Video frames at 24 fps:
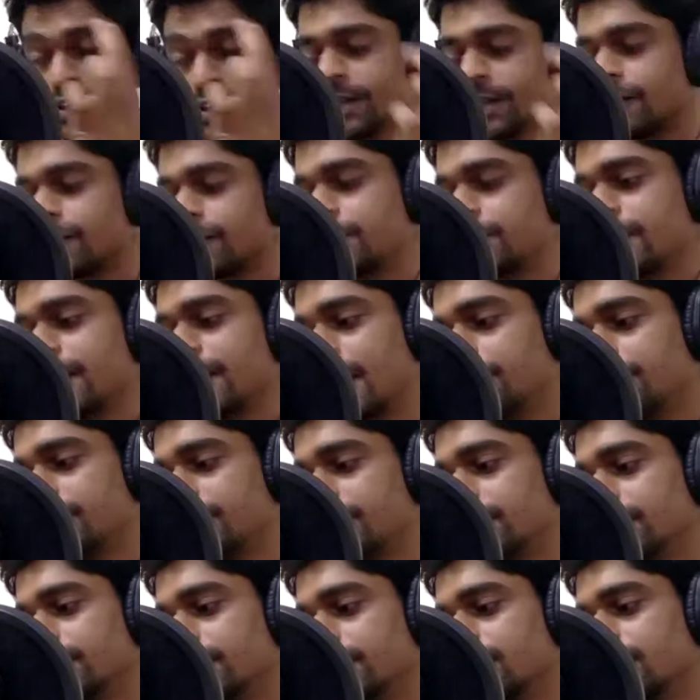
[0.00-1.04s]
that have been
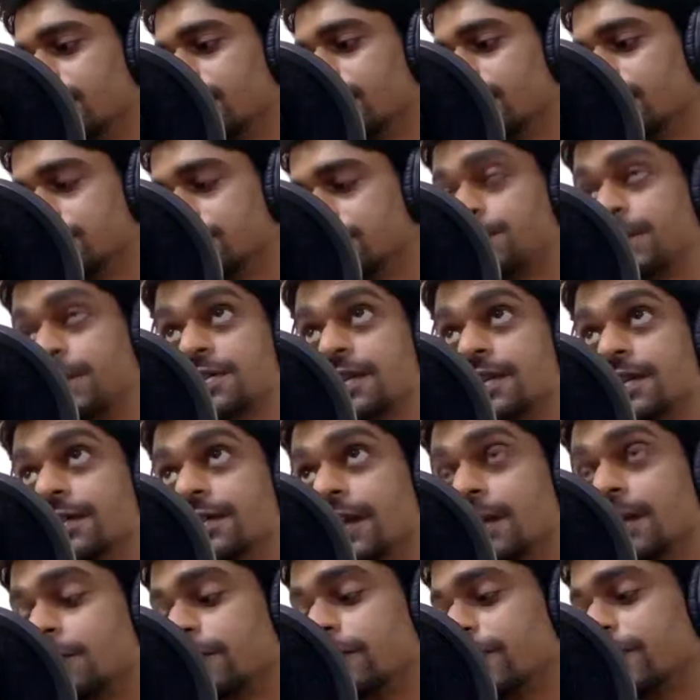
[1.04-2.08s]
happening, especially in the
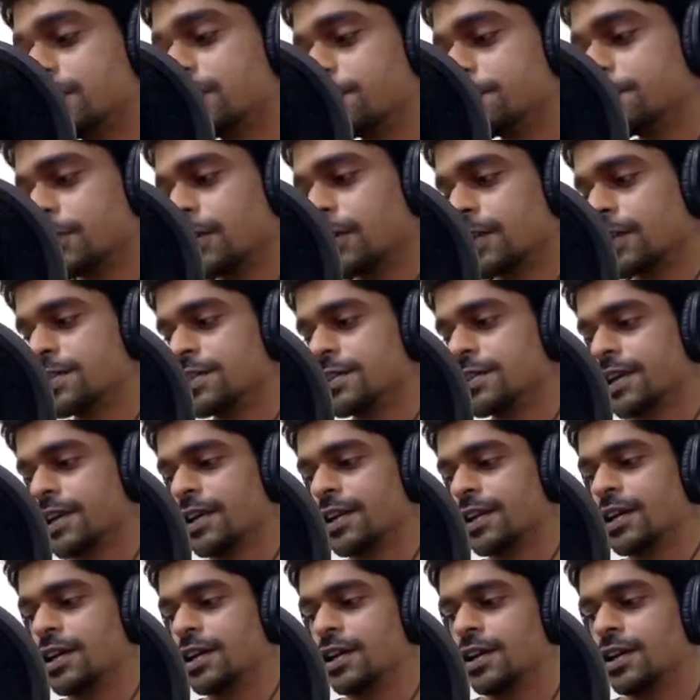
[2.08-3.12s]
realm of Egyptology,
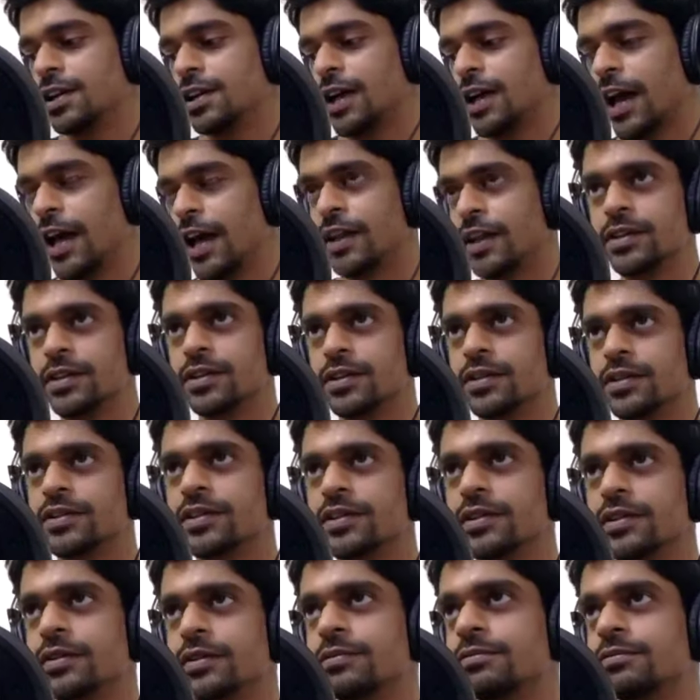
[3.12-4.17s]
right?
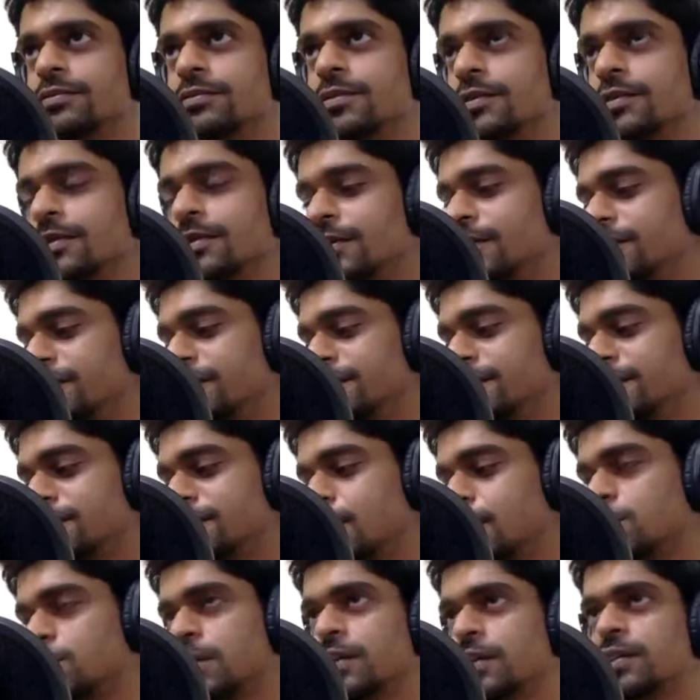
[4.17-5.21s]
And this is
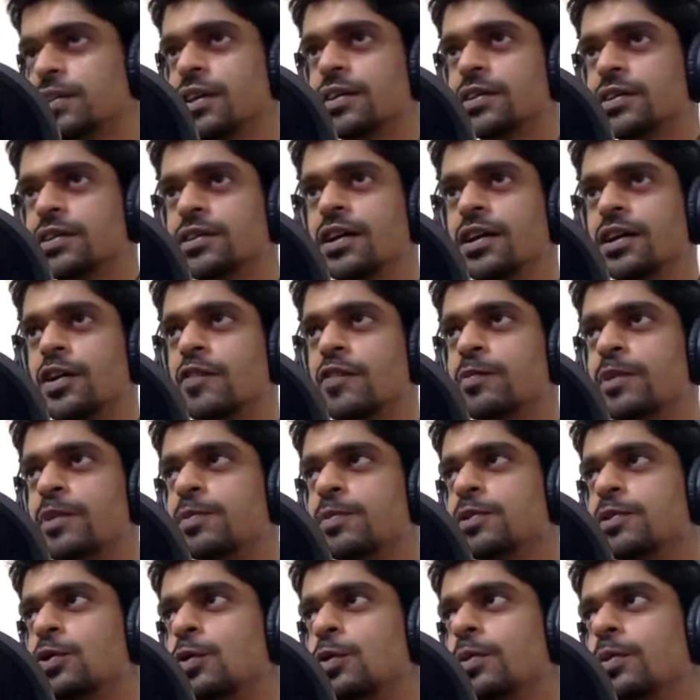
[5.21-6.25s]
something that a lot of
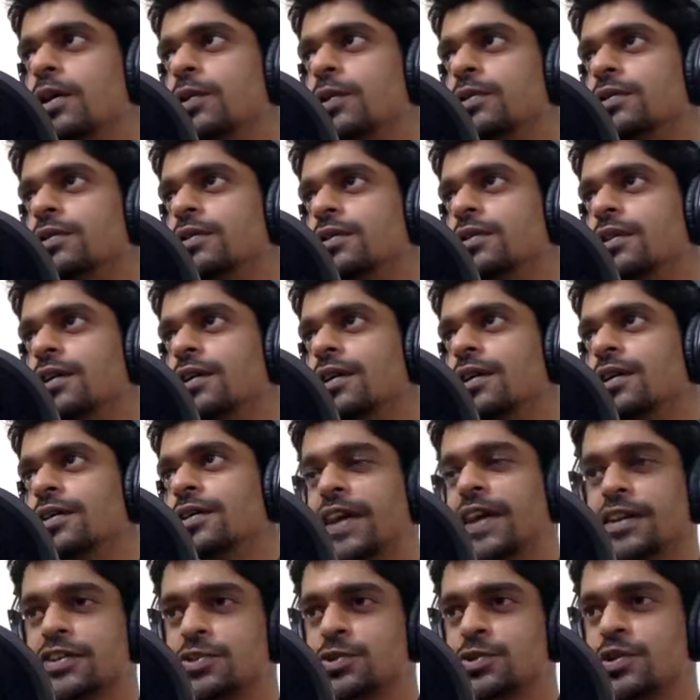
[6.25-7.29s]
people know about
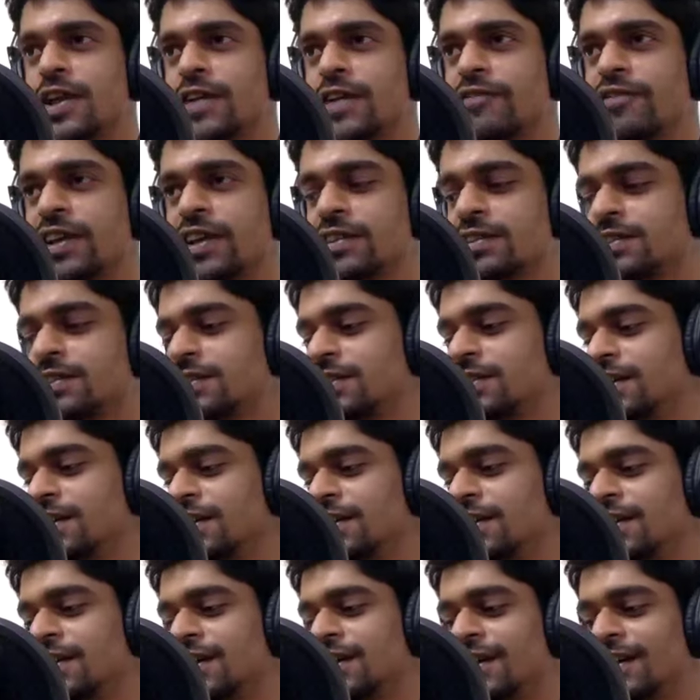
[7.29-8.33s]
thanks to Netflix,
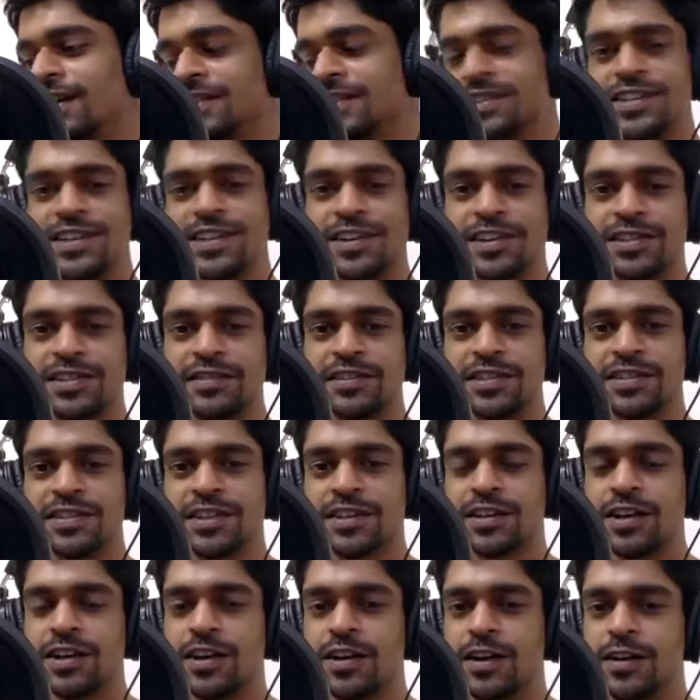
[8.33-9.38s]
The Secrets of the
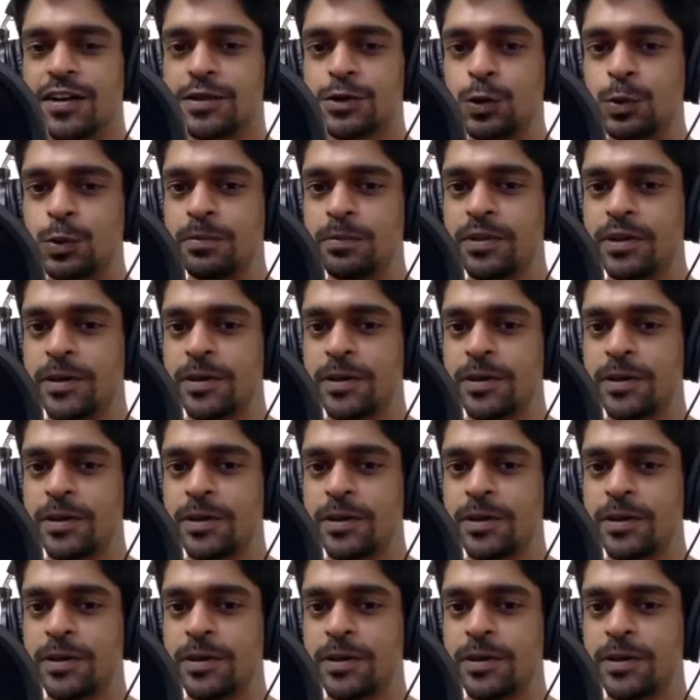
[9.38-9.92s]
Saqqara Tomb.